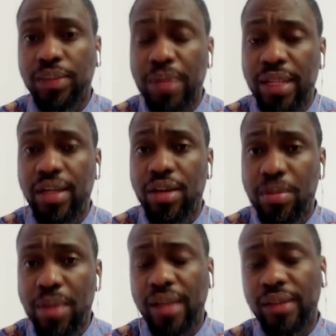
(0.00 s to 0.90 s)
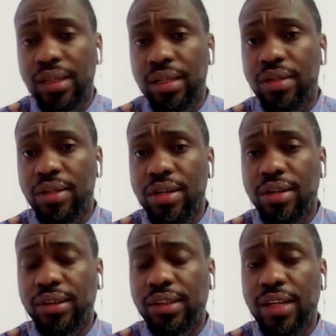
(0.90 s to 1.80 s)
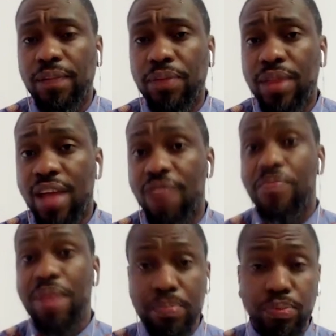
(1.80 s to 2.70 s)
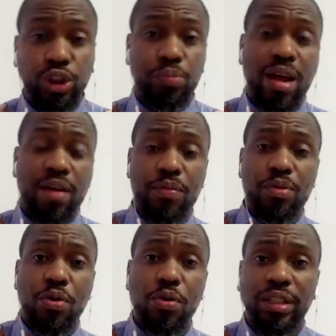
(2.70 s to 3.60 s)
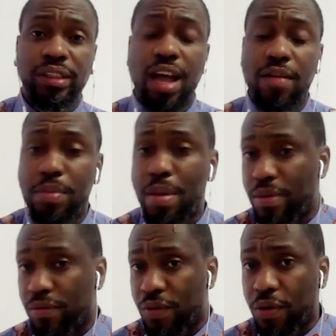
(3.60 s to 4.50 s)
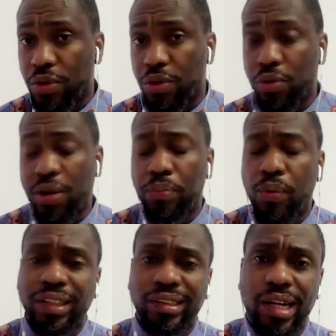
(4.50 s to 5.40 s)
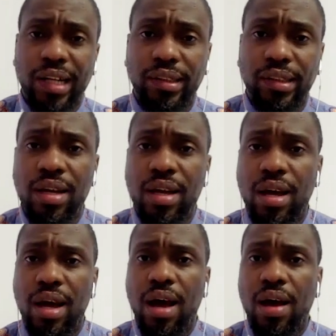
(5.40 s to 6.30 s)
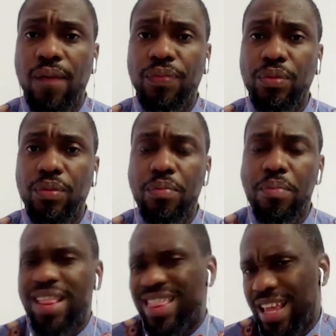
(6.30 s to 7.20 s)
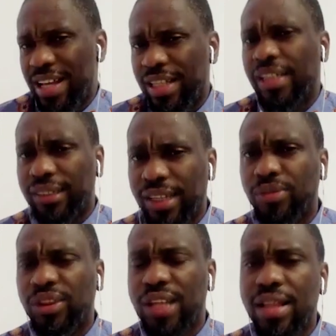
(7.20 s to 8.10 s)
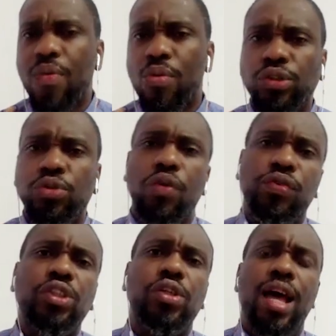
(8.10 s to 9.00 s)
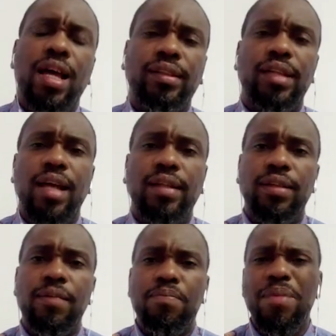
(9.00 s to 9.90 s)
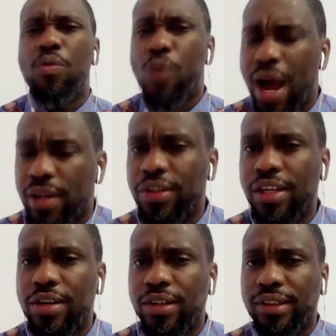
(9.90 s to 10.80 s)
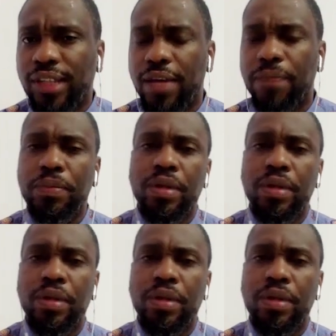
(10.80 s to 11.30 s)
S military base in the D R C. They have been pushed back from the Congolese government before the current president, um, but it, it seems that they want to officialize that. But why the D R C?